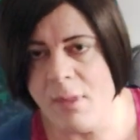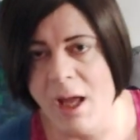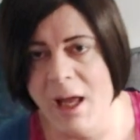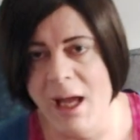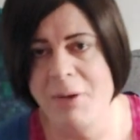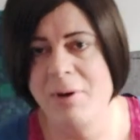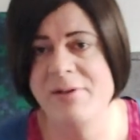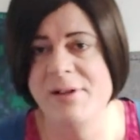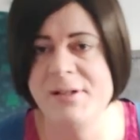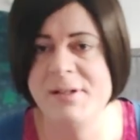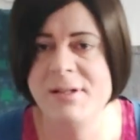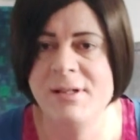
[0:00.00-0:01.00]

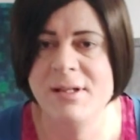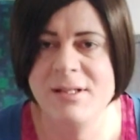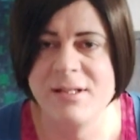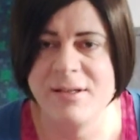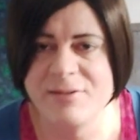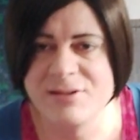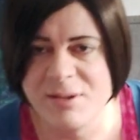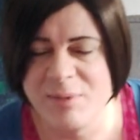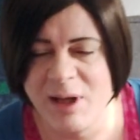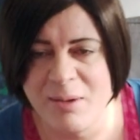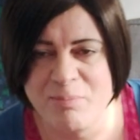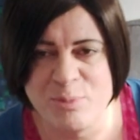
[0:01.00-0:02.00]
However, there is going to
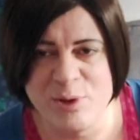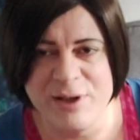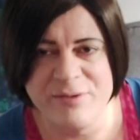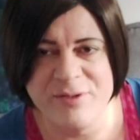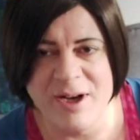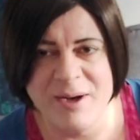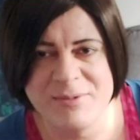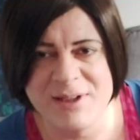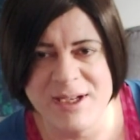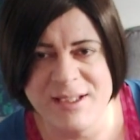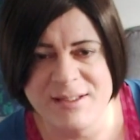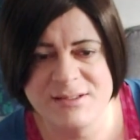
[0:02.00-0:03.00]
be a brief
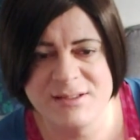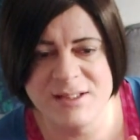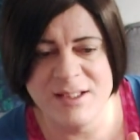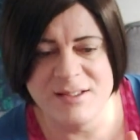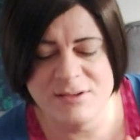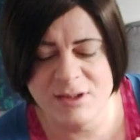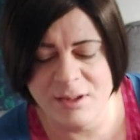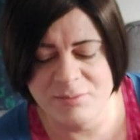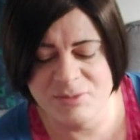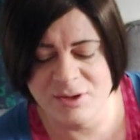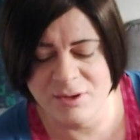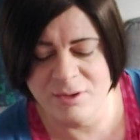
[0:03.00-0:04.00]
update in
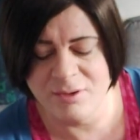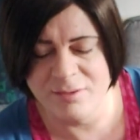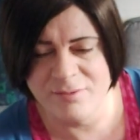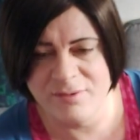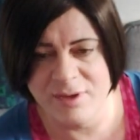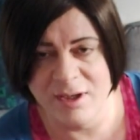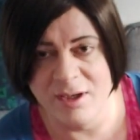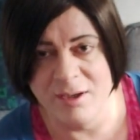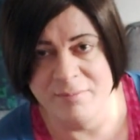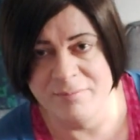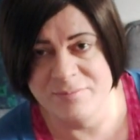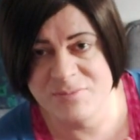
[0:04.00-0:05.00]
terms of
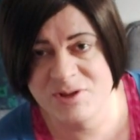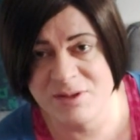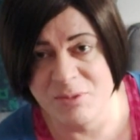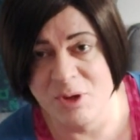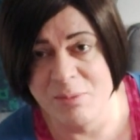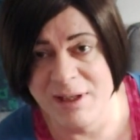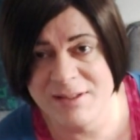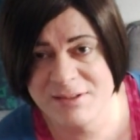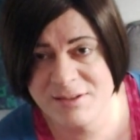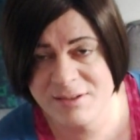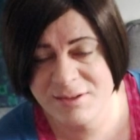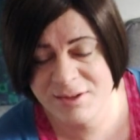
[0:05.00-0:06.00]
some new
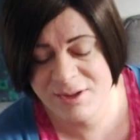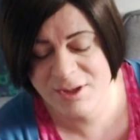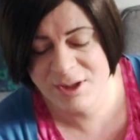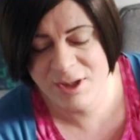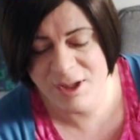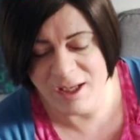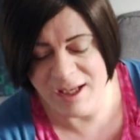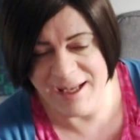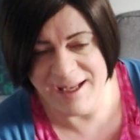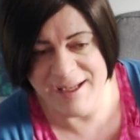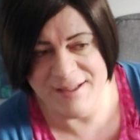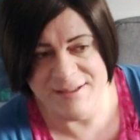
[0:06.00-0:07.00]
bits,
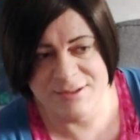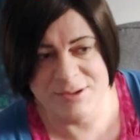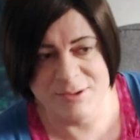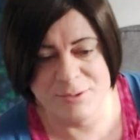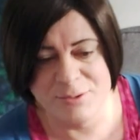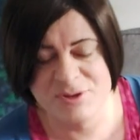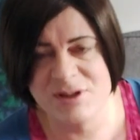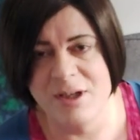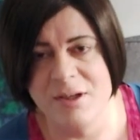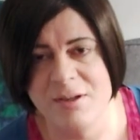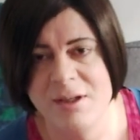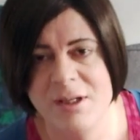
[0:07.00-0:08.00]
and
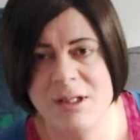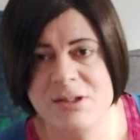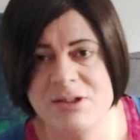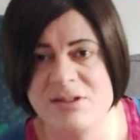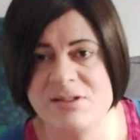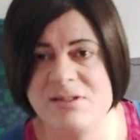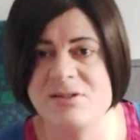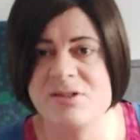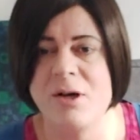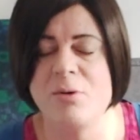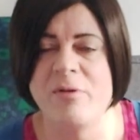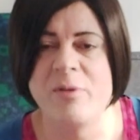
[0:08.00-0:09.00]
also just to
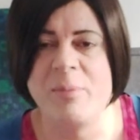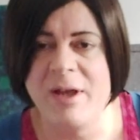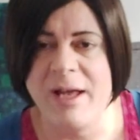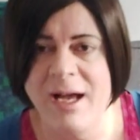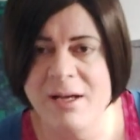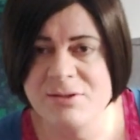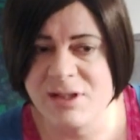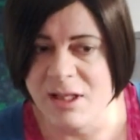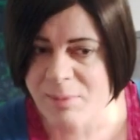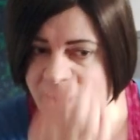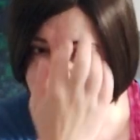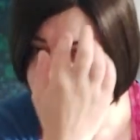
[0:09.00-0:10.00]
start with a bit of
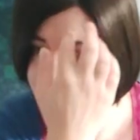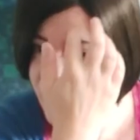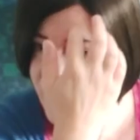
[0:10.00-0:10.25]
housekeeping.